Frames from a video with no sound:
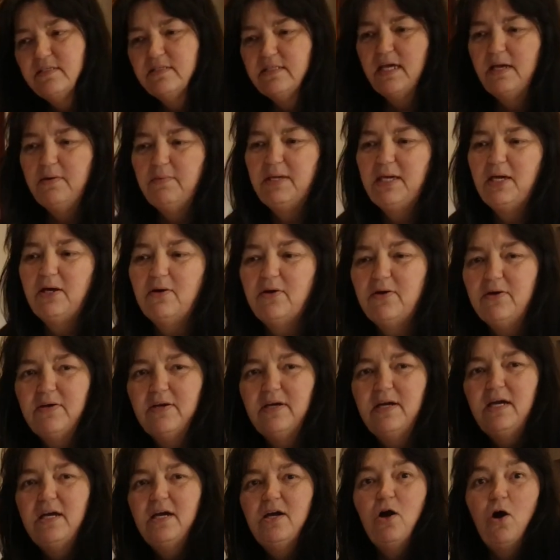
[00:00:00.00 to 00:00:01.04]

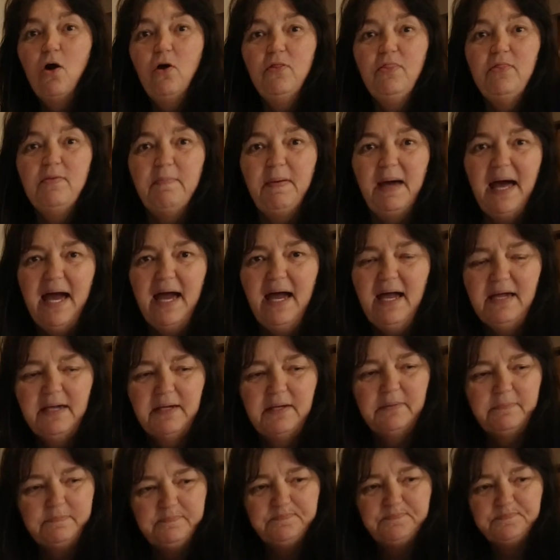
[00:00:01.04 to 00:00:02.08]
the
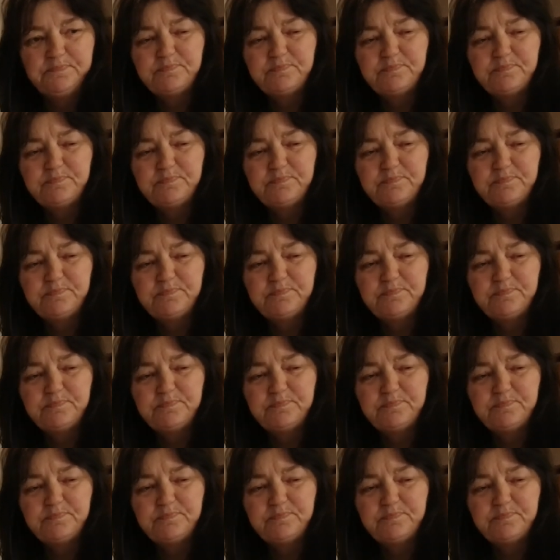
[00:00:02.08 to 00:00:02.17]
back,